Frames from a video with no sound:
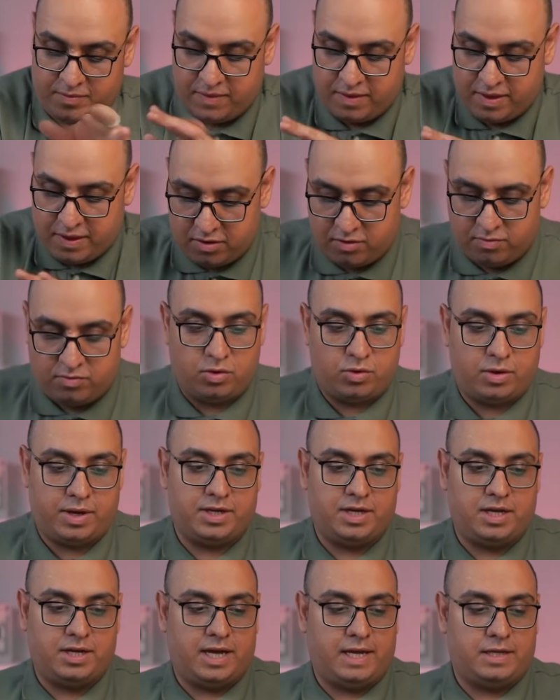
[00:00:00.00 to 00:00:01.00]
It's fully
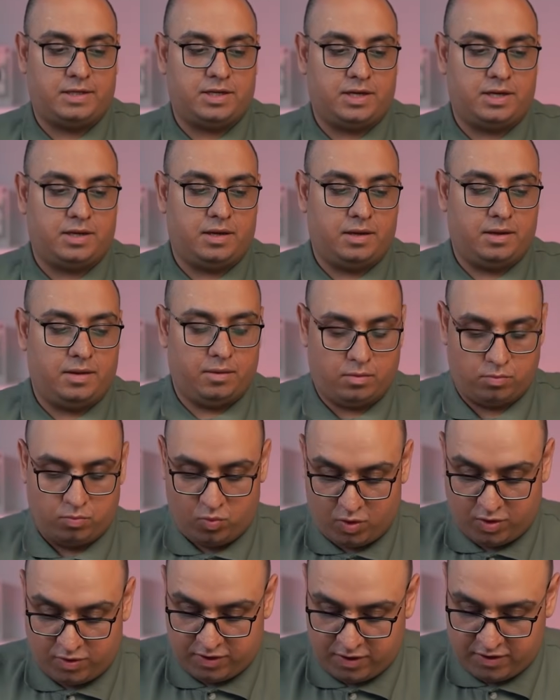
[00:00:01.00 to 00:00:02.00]
connected.
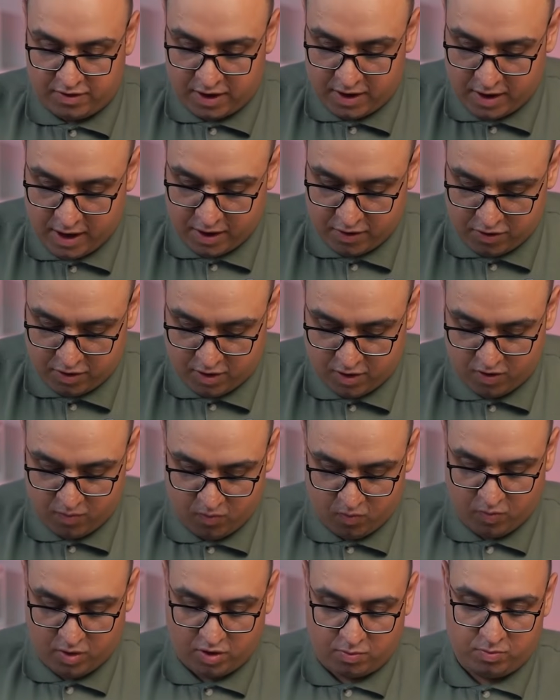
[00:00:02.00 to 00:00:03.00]
Once it's
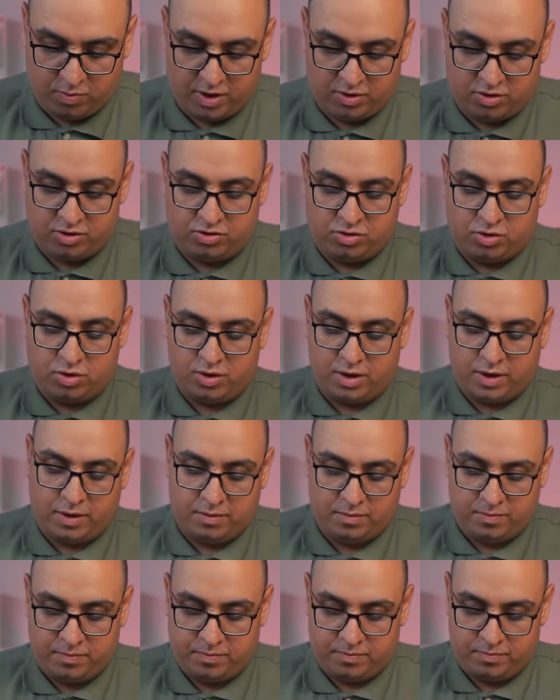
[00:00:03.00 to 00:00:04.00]
connected, we register it.
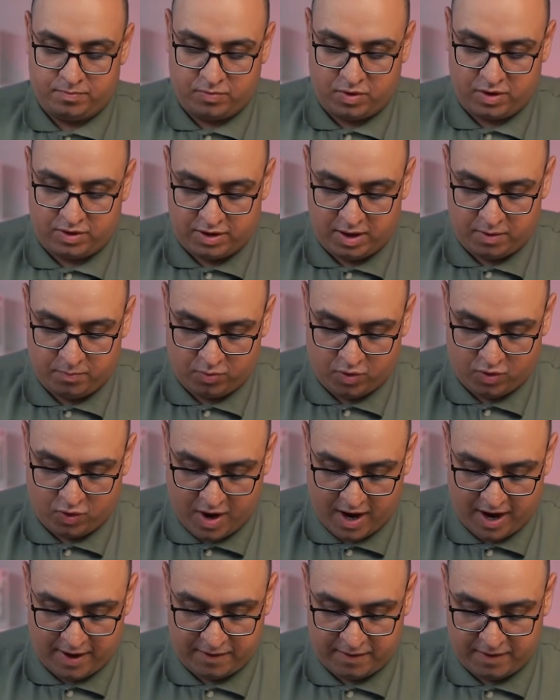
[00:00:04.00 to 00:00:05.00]
For example,
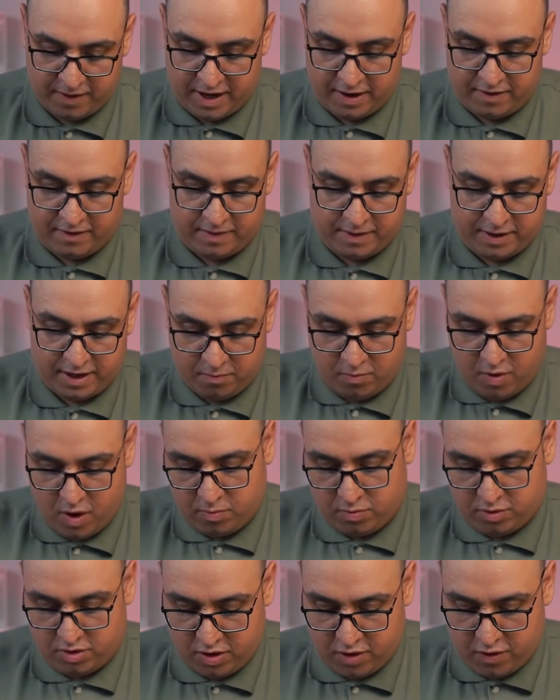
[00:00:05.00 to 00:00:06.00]
I select the same
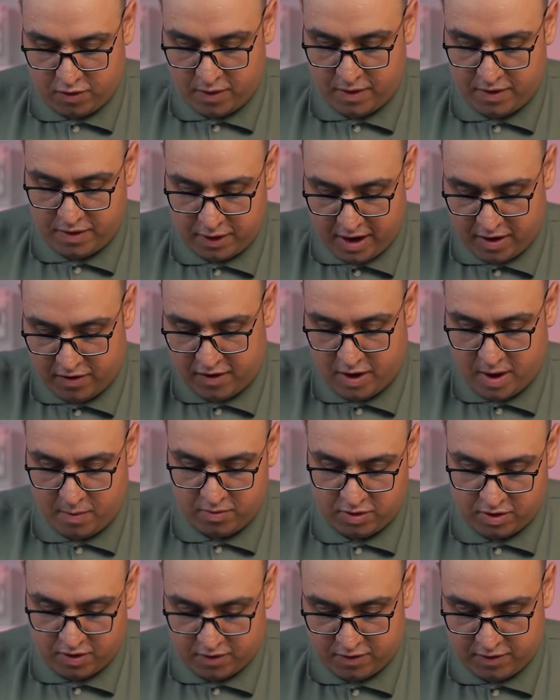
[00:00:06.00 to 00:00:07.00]
option. Next
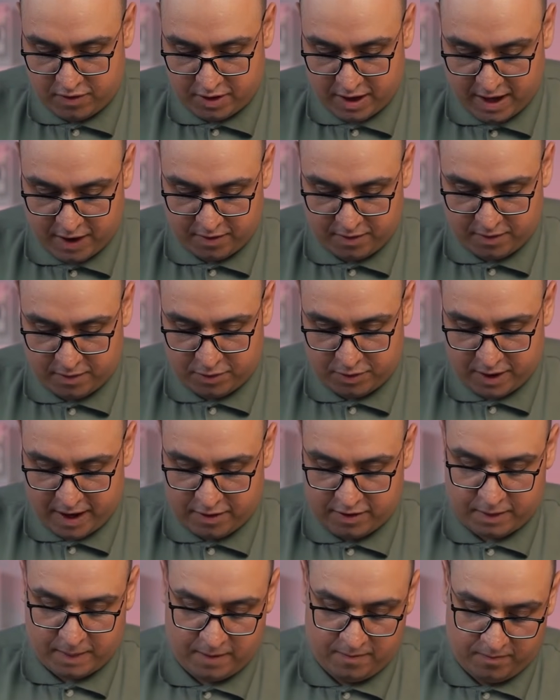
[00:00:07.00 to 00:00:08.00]
option, yes,
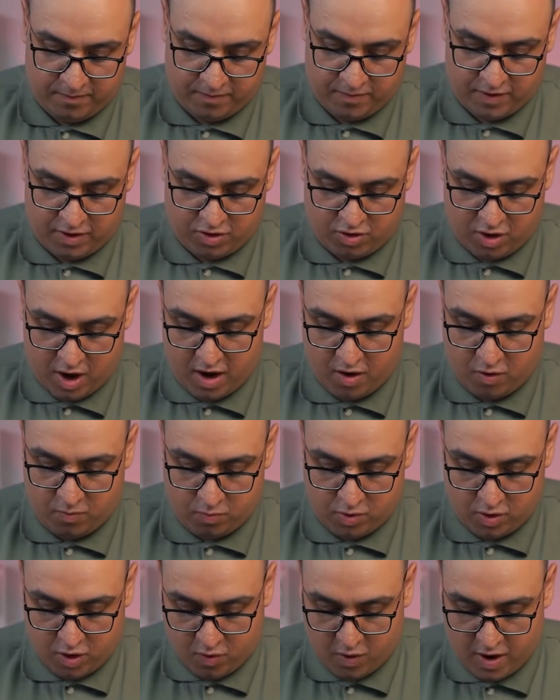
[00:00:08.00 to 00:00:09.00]
that's it. The Child
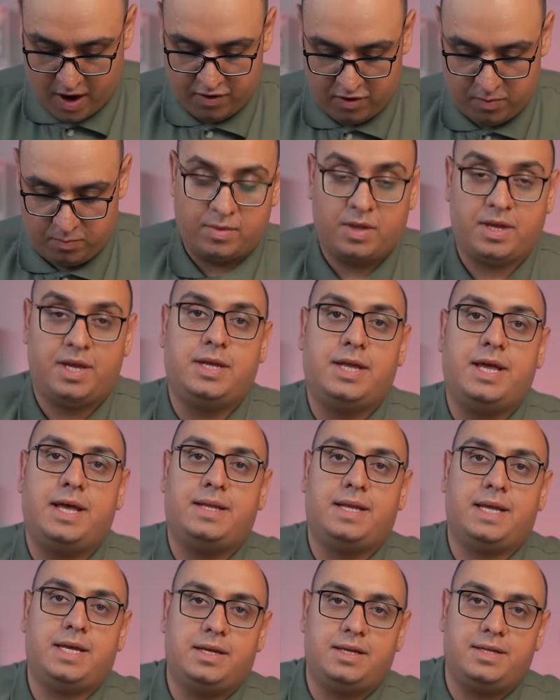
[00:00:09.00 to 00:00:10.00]
Pro has a plugin
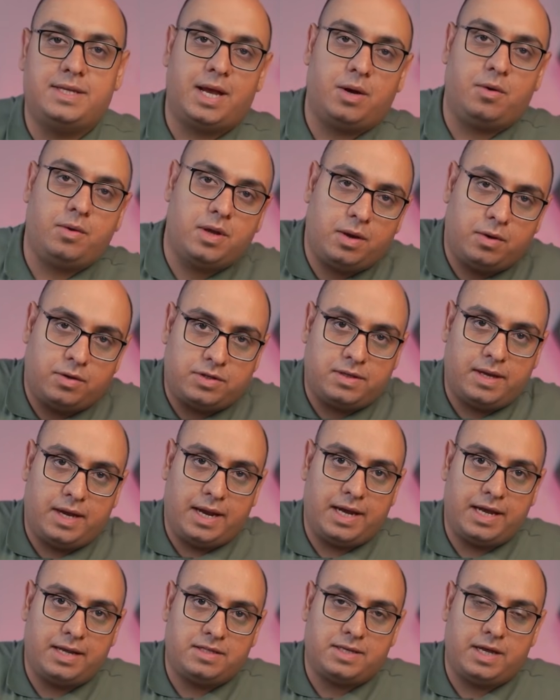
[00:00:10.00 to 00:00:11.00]
that it downloads.
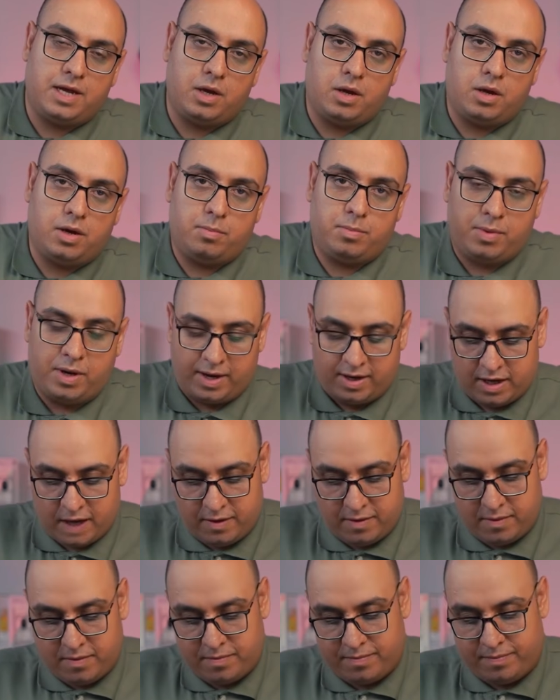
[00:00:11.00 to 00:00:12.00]
It's a hood
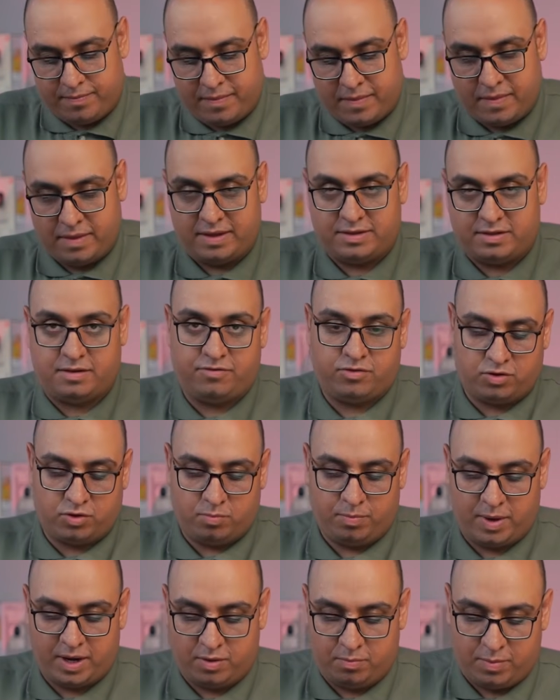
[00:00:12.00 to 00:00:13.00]
plugin. It's a few
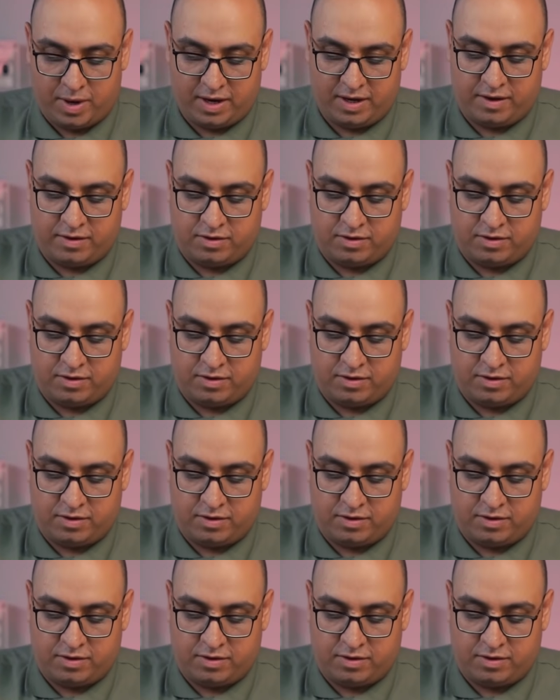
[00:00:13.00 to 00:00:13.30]
megabytes,